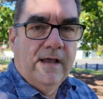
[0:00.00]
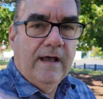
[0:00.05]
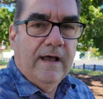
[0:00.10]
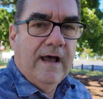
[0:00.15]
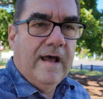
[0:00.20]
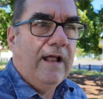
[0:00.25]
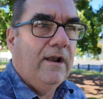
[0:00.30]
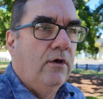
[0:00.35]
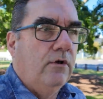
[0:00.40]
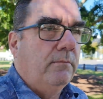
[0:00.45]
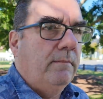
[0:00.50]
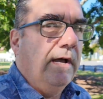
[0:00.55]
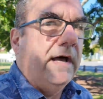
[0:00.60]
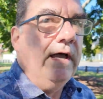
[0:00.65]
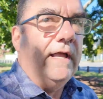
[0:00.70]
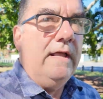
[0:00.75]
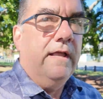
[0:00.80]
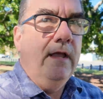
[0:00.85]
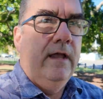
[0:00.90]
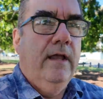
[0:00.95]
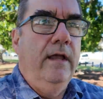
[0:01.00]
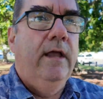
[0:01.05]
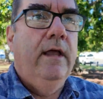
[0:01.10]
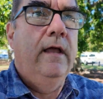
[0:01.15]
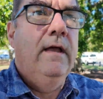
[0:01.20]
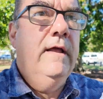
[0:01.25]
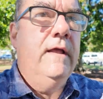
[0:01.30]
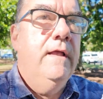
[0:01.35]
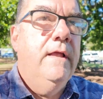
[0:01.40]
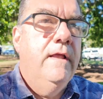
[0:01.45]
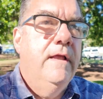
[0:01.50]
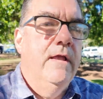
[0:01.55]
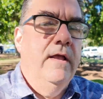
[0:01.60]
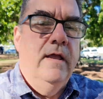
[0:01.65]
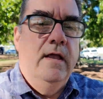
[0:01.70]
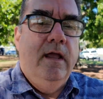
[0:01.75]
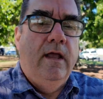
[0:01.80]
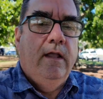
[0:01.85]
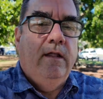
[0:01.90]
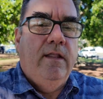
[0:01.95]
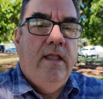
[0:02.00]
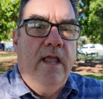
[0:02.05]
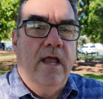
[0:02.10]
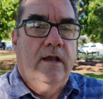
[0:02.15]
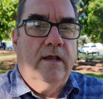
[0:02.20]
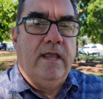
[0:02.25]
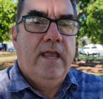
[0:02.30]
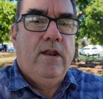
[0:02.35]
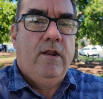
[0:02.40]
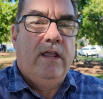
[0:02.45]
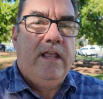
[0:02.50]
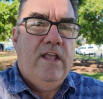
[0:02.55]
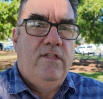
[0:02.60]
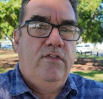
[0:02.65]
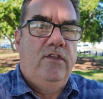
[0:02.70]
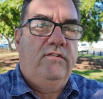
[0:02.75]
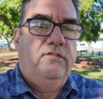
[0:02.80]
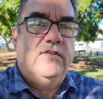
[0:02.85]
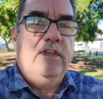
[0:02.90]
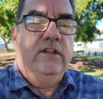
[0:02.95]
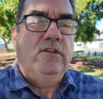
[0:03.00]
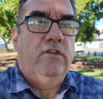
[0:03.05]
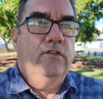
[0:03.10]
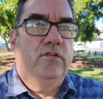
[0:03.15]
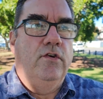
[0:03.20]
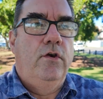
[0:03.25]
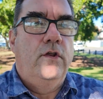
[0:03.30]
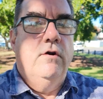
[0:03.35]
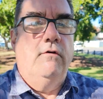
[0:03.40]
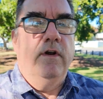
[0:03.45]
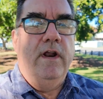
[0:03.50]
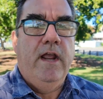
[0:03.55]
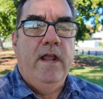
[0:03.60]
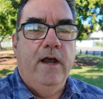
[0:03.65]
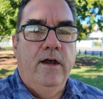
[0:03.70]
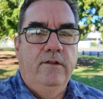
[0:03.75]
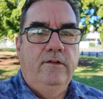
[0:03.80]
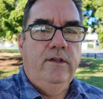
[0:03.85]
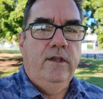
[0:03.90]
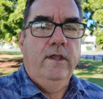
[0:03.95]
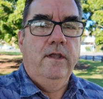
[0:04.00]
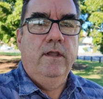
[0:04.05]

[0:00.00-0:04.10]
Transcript: Ha Long Bay. Now, can I get this thing to turn around?